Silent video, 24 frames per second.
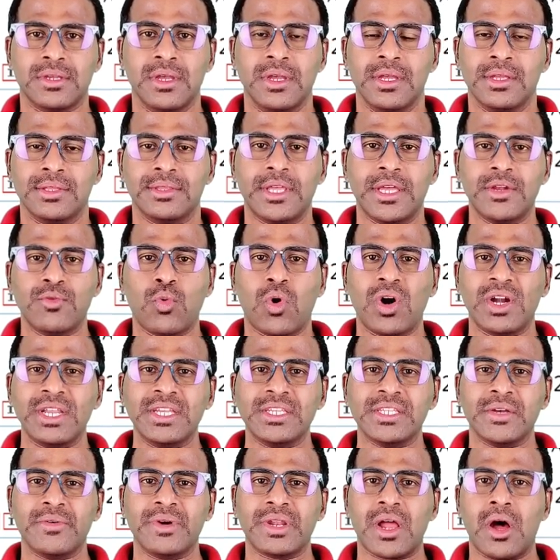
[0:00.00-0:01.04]
Then what is
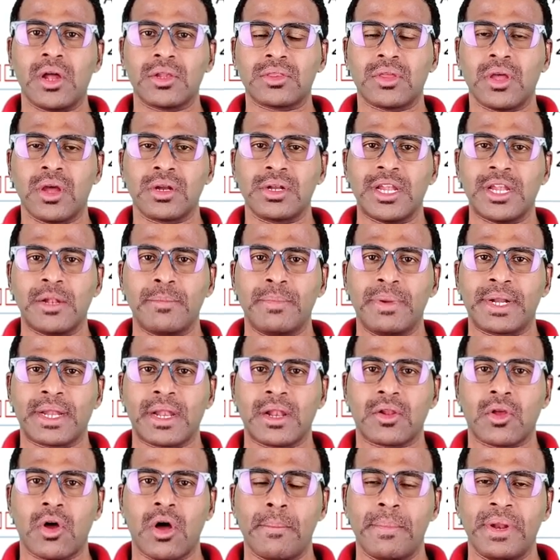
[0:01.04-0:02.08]
our orthogonal metal
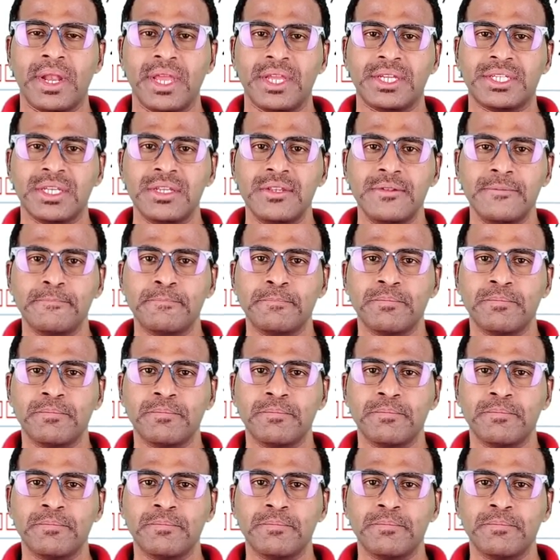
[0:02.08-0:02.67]
combination?